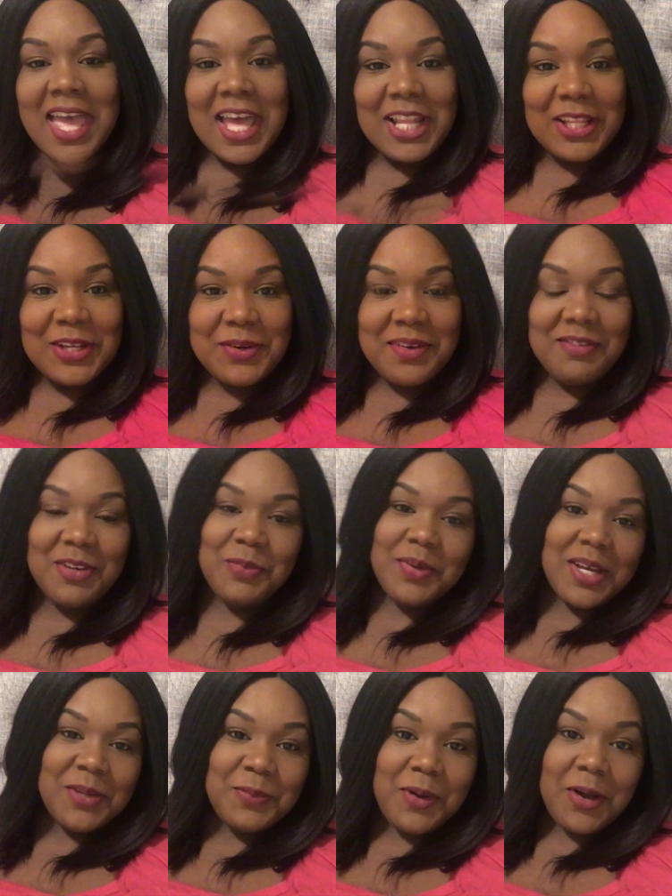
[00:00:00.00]
Hello
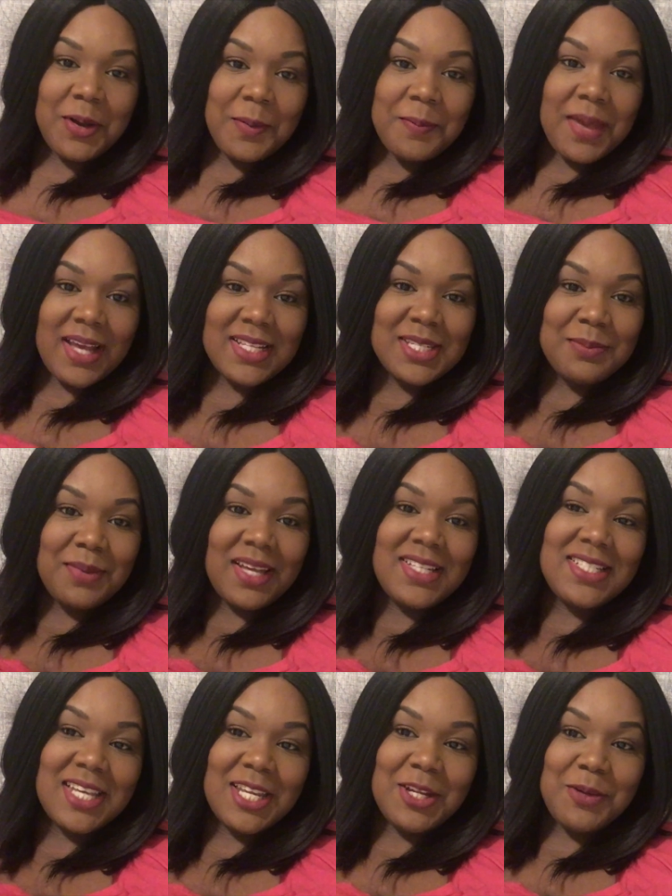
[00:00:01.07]
everyone, welcome back to my
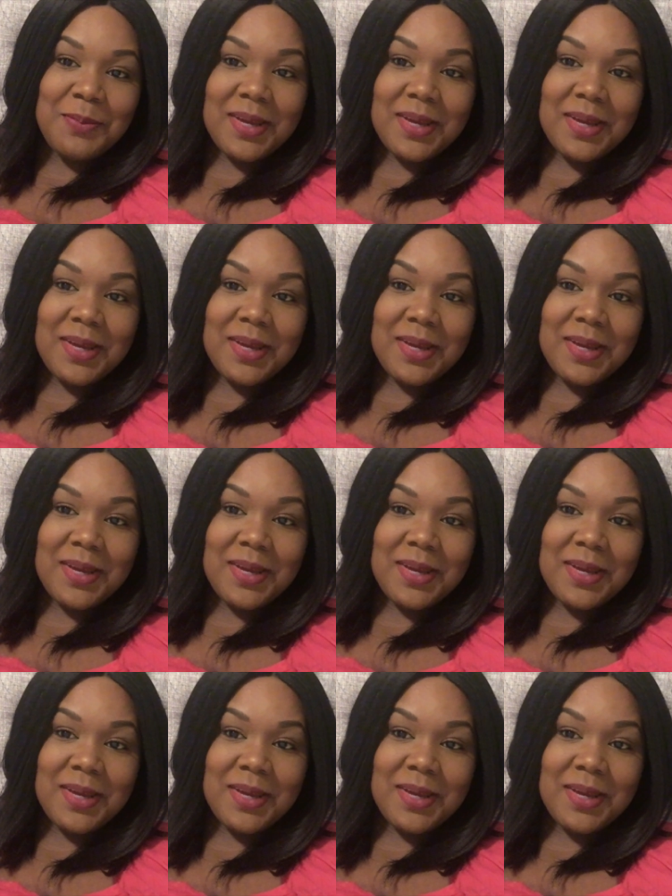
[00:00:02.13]
channel.